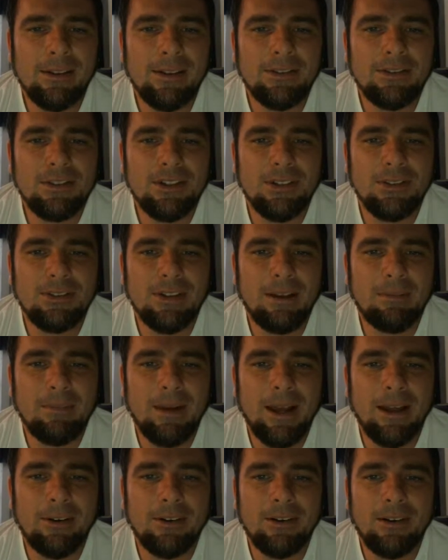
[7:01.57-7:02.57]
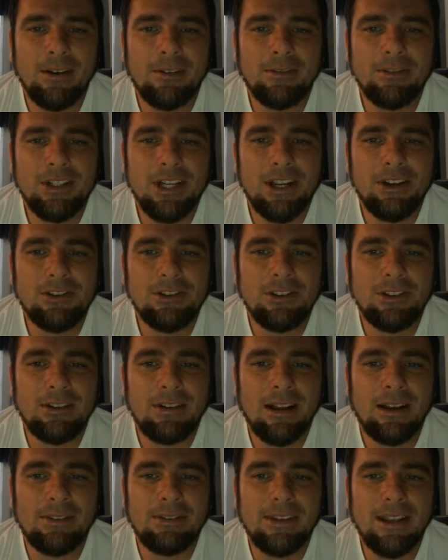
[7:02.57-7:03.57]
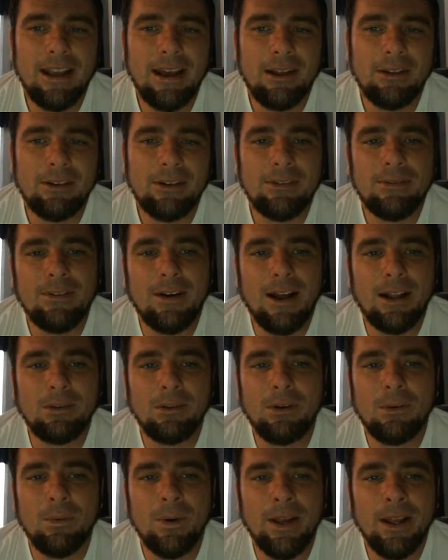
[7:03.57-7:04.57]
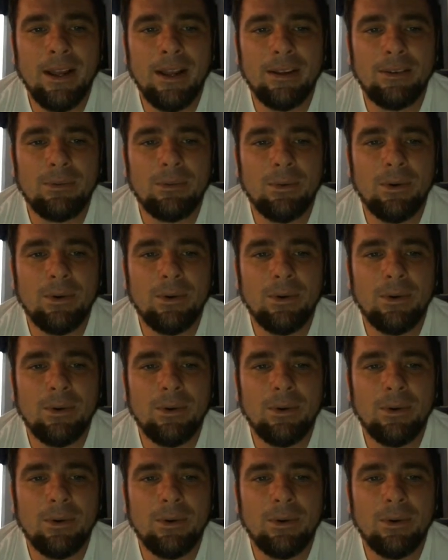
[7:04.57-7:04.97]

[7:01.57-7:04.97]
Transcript: it's just a matter of changing your lifestyle in the following ways.